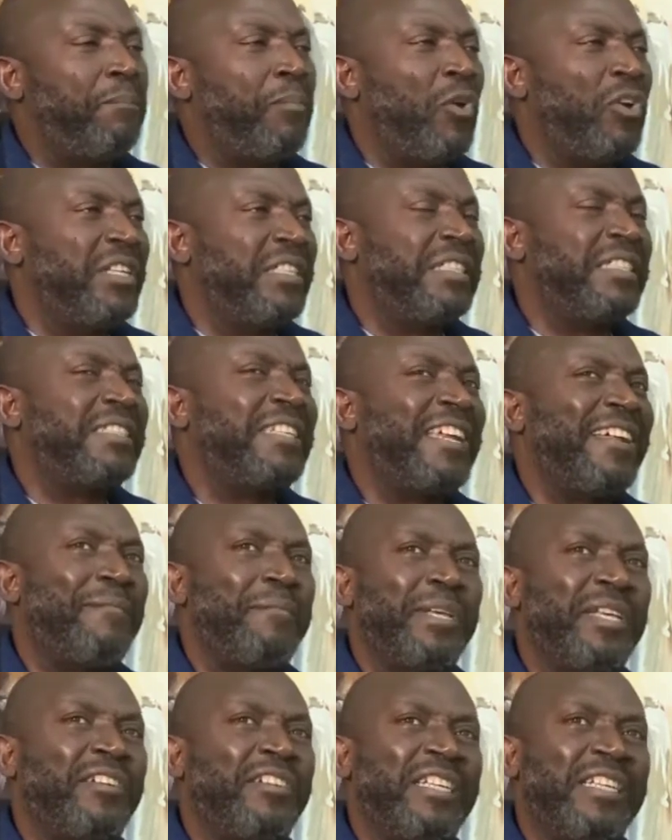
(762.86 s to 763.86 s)
policies that
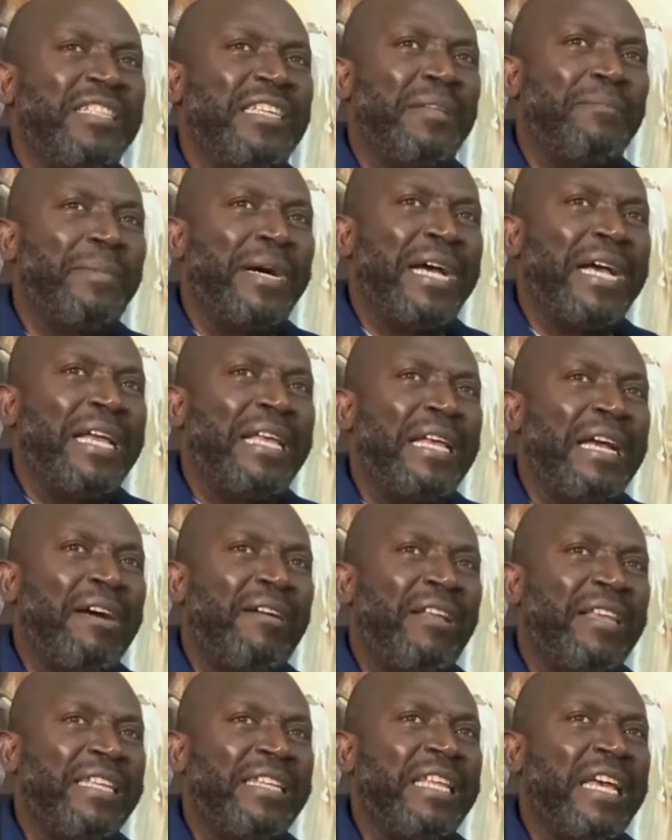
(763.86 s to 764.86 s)
have been created by
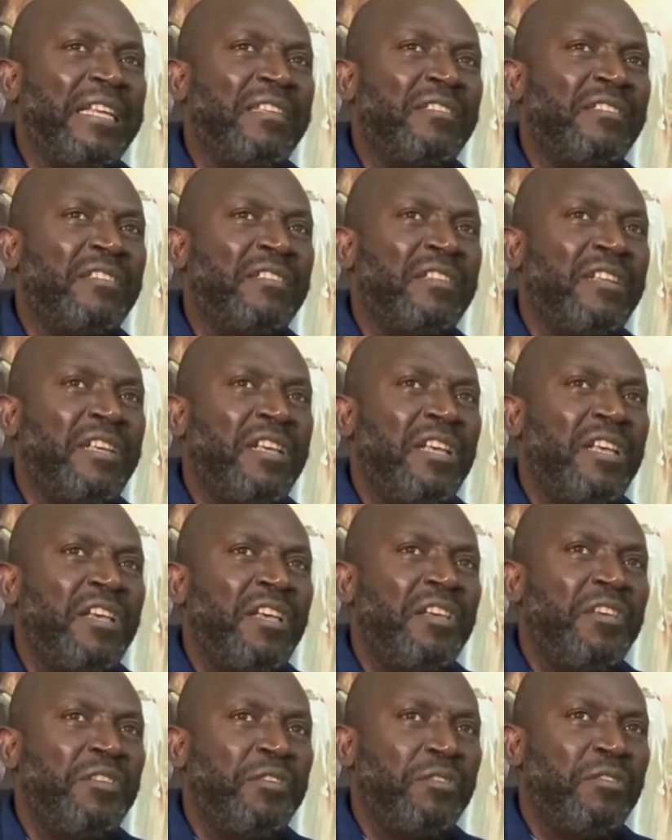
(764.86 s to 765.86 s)
our leaders.
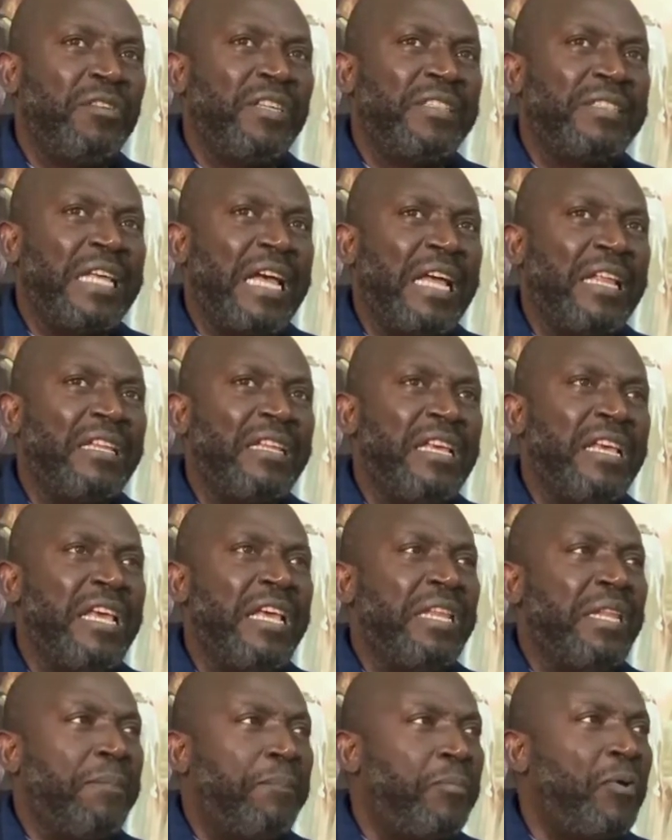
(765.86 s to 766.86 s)
You understand?
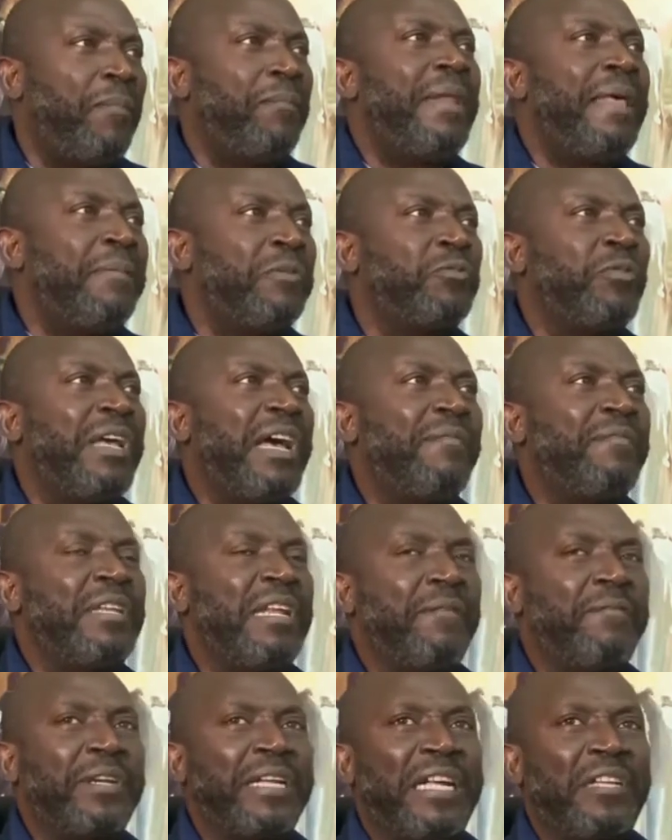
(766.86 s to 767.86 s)
The problems we have
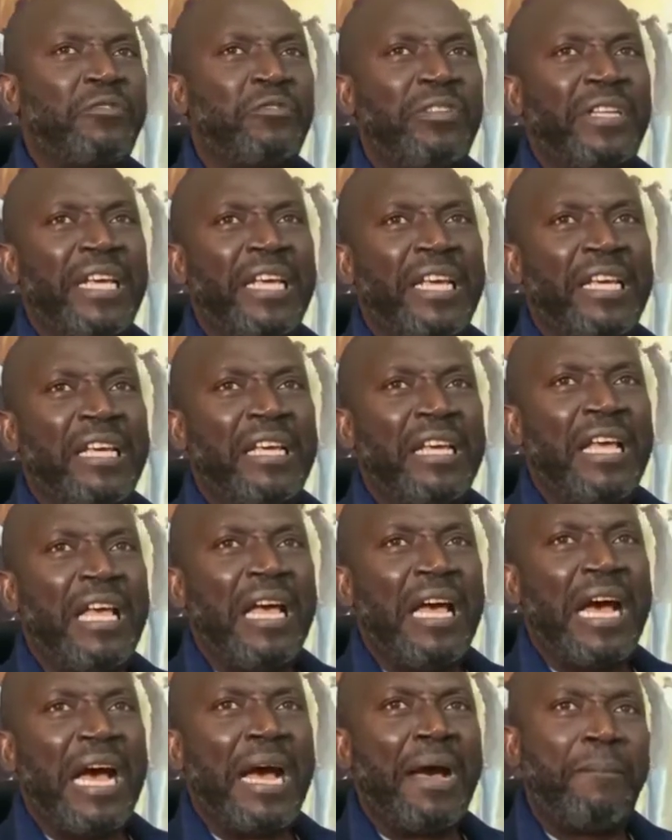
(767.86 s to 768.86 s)
in Africa today
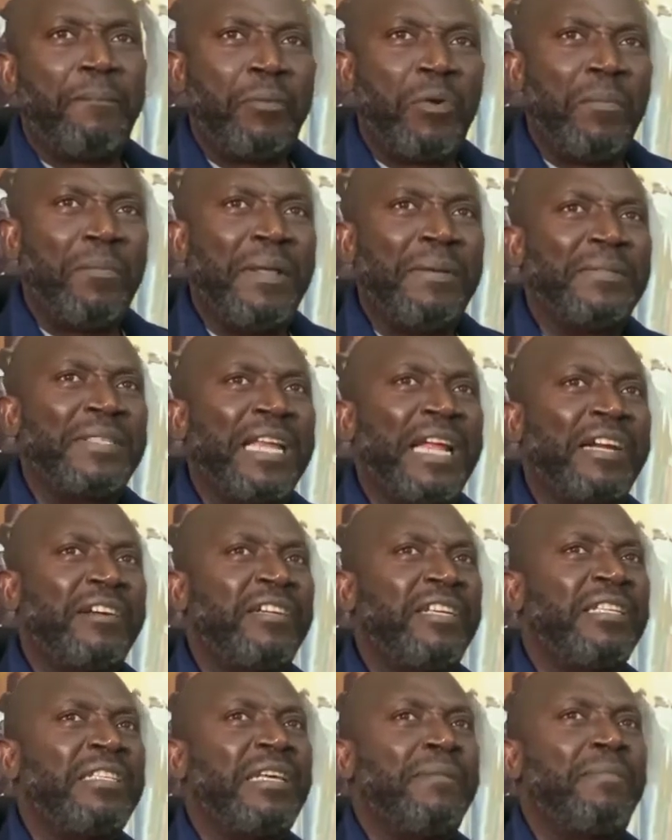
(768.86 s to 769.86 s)
are problems that are
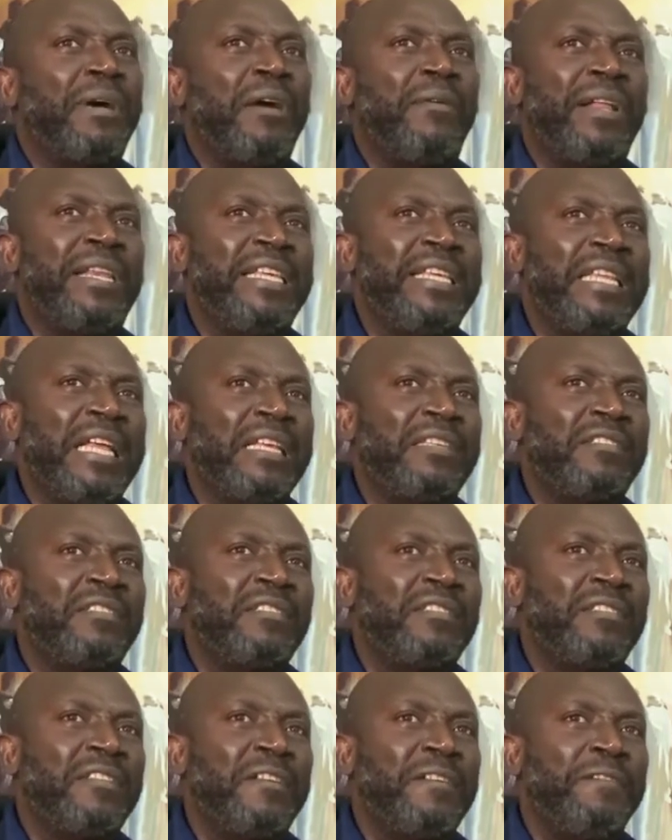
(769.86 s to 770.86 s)
created by our
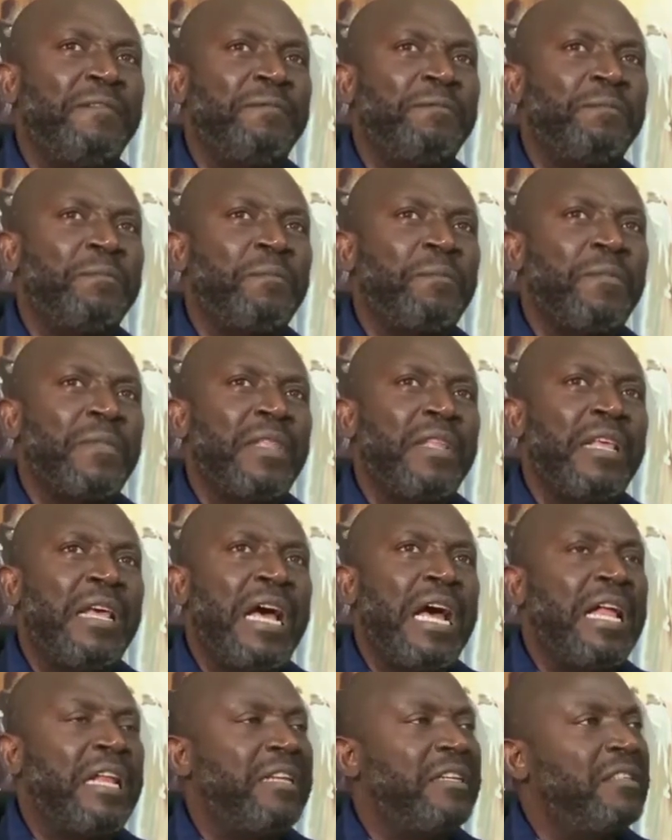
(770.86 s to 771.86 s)
leaders.
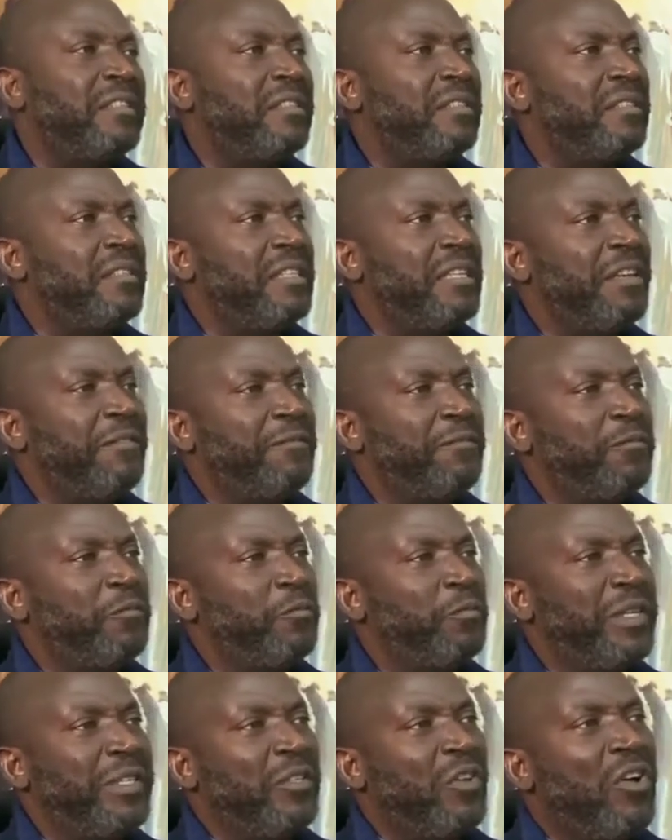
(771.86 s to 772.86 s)
And if
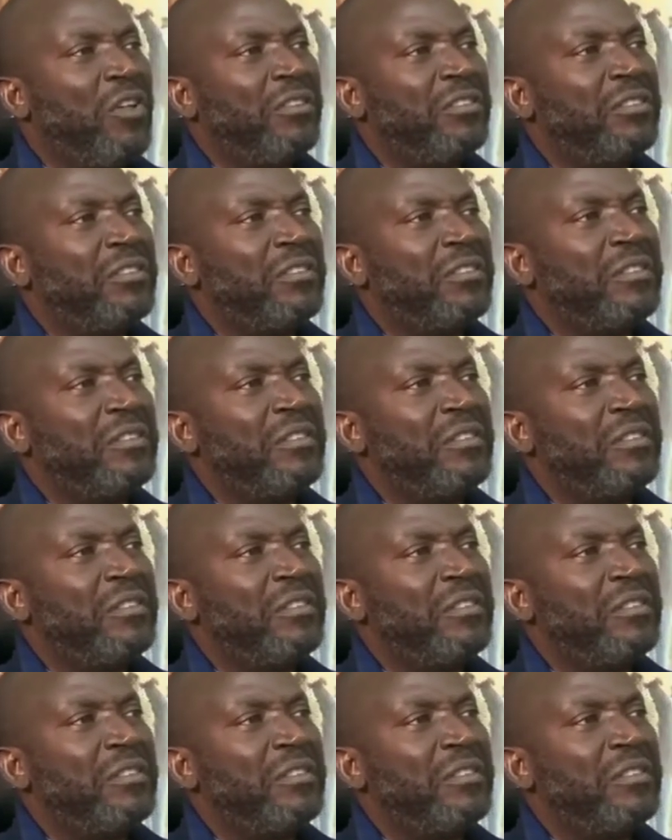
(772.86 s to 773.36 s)
we don't